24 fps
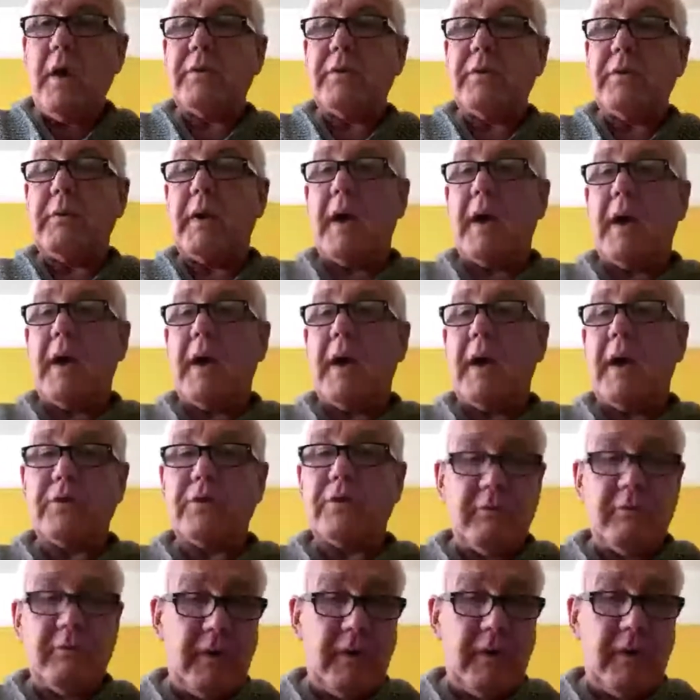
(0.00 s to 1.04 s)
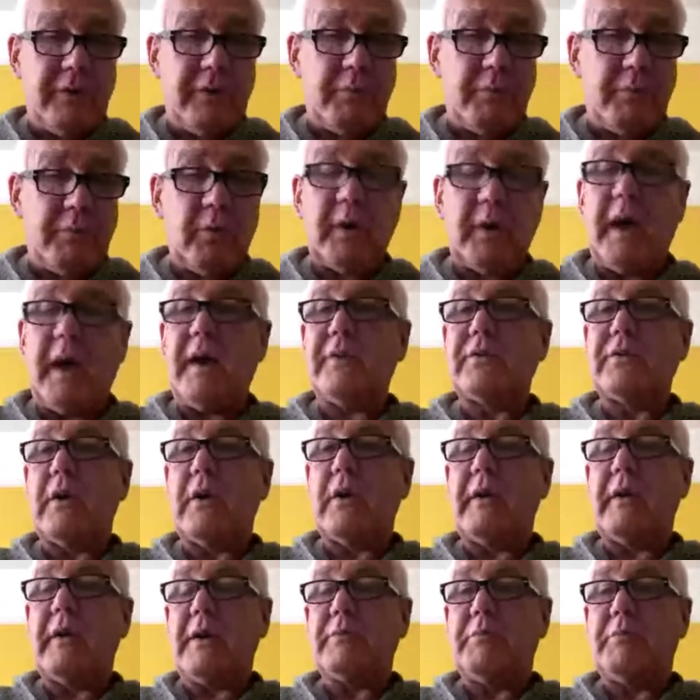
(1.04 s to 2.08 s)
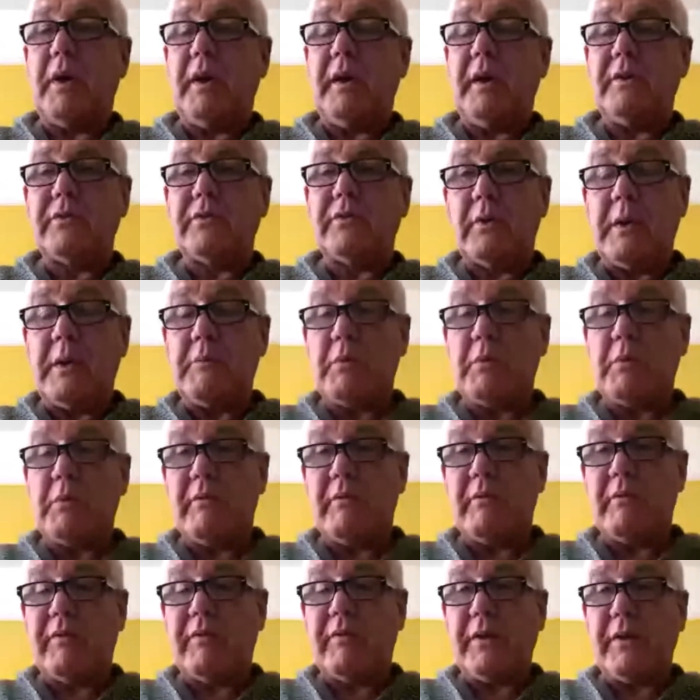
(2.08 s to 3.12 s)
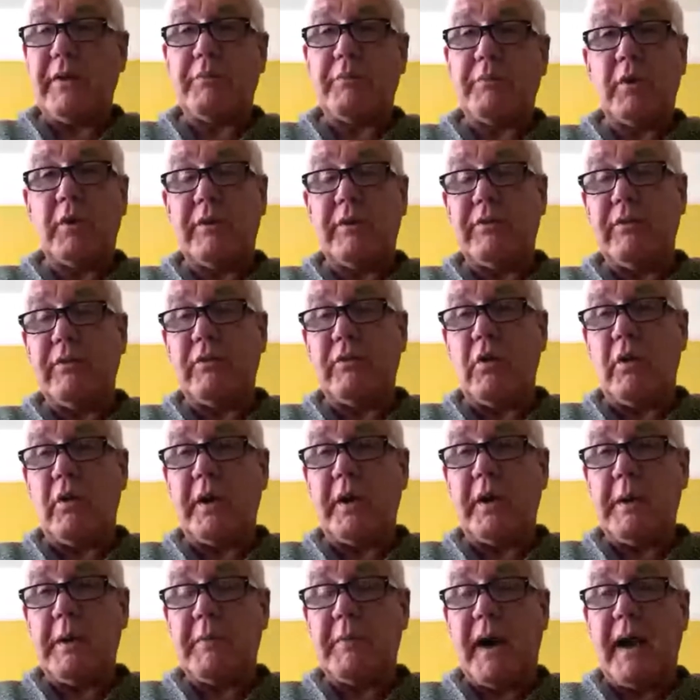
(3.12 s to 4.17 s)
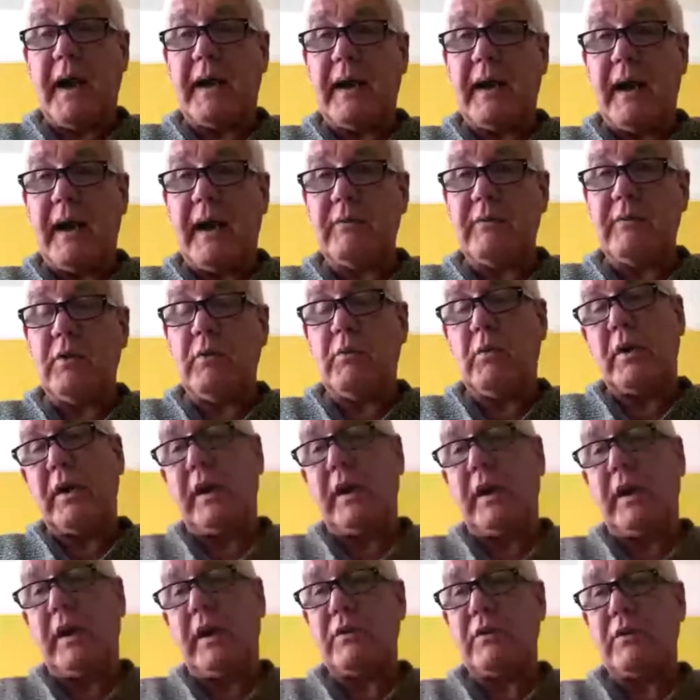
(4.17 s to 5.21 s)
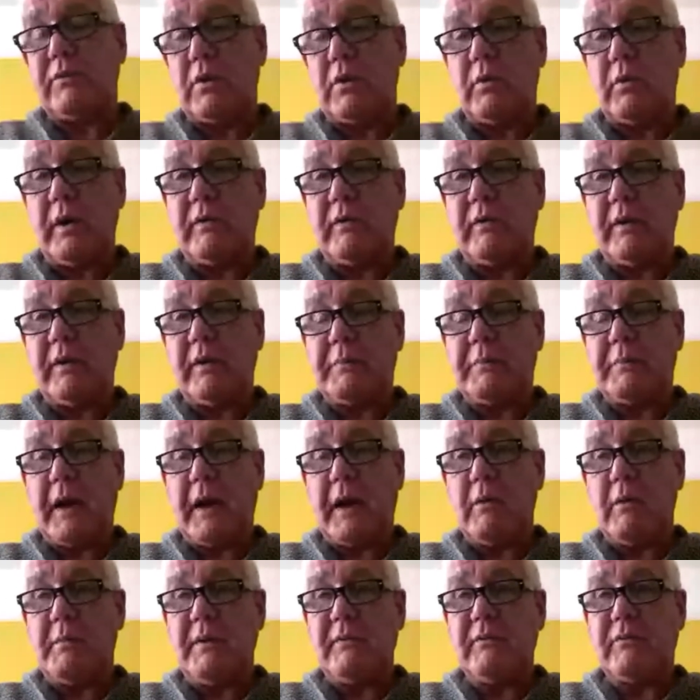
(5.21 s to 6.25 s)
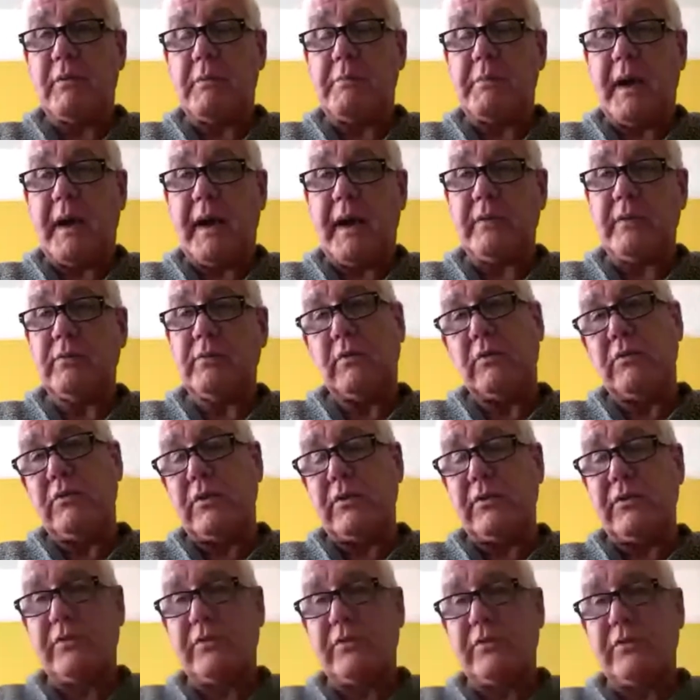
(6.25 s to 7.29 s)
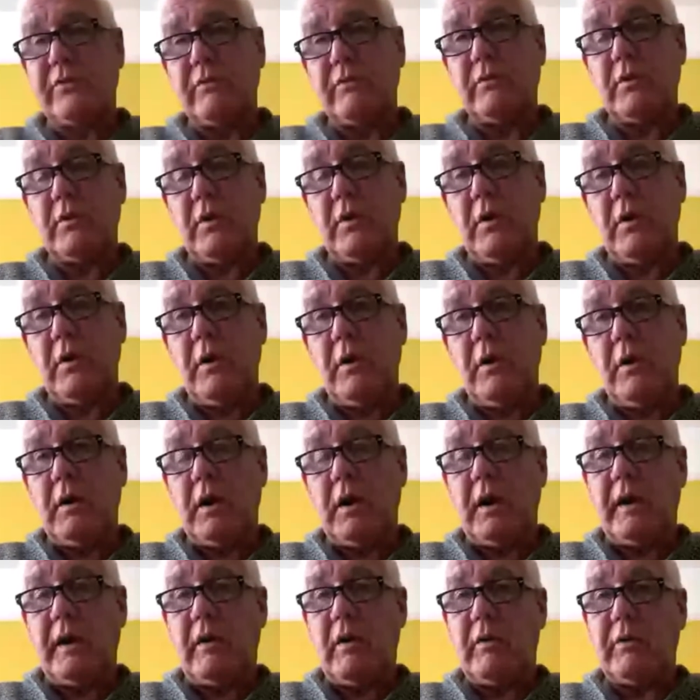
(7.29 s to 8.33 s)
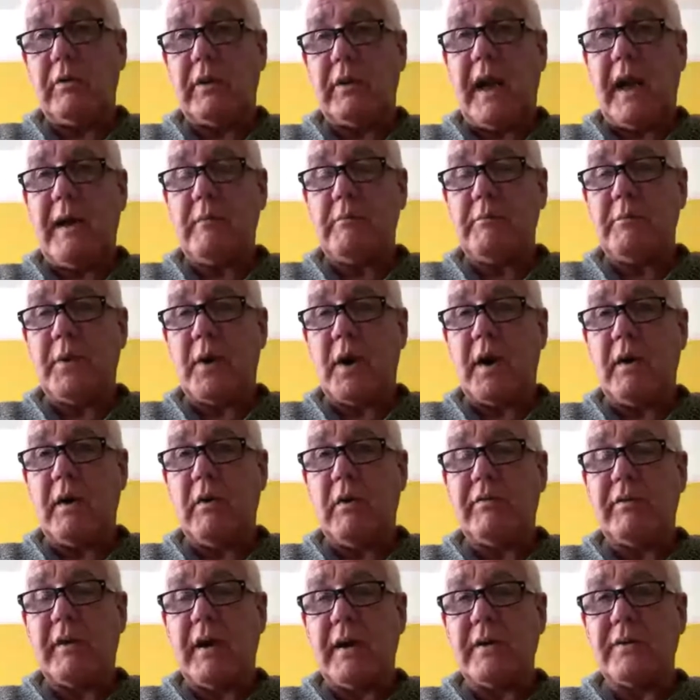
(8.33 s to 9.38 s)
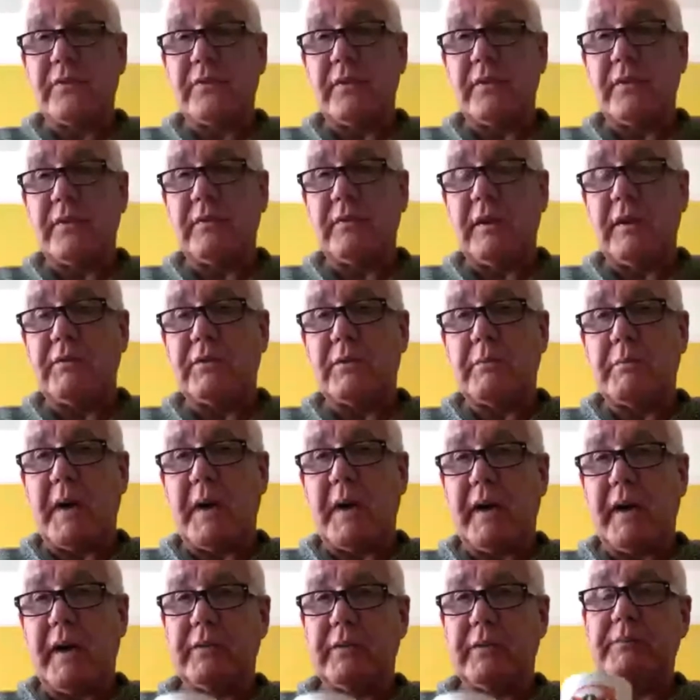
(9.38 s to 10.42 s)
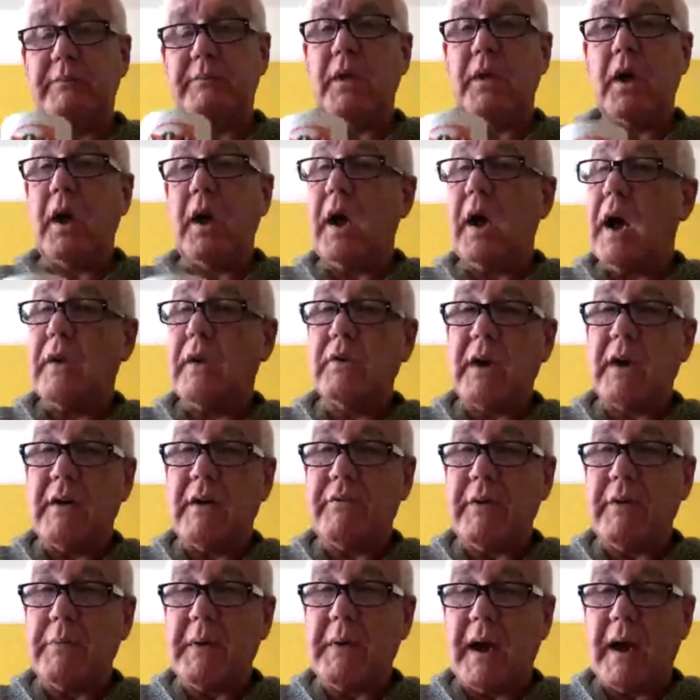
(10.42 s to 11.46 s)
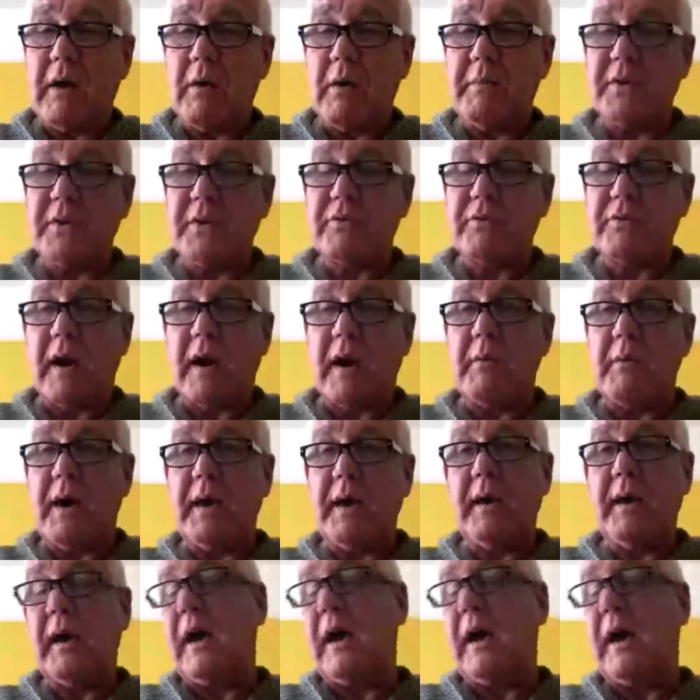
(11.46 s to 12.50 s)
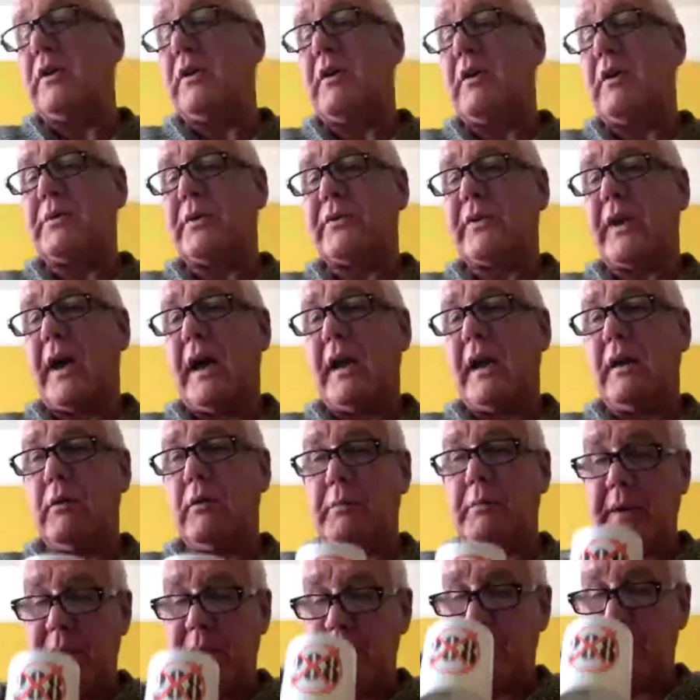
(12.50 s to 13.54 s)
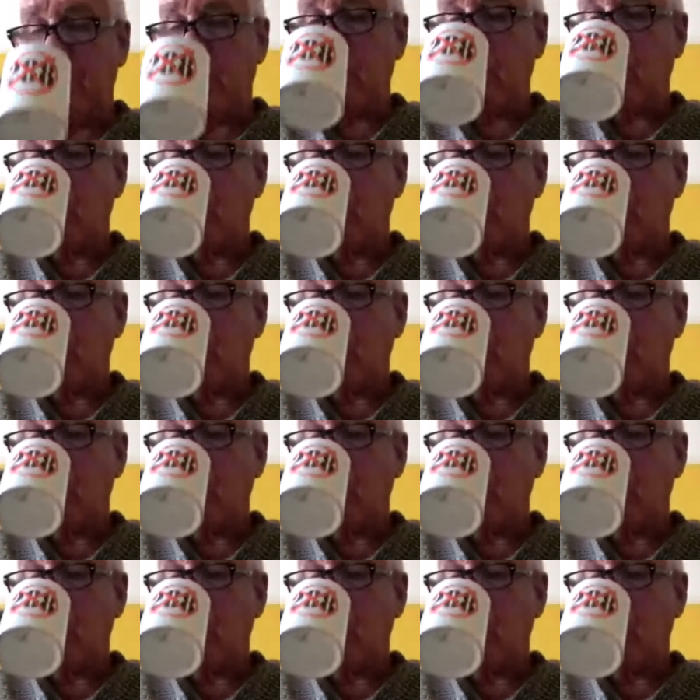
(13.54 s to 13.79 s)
So yeah, that's on Facebook now, so that's brilliant. So anybody on Facebook, if you've got an eBay account, you want to get yourself a quick feedback comment for £1, just click on that and buy it off us and give us £1, and you get a feedback comment straight away, and you've helped us out a little bit.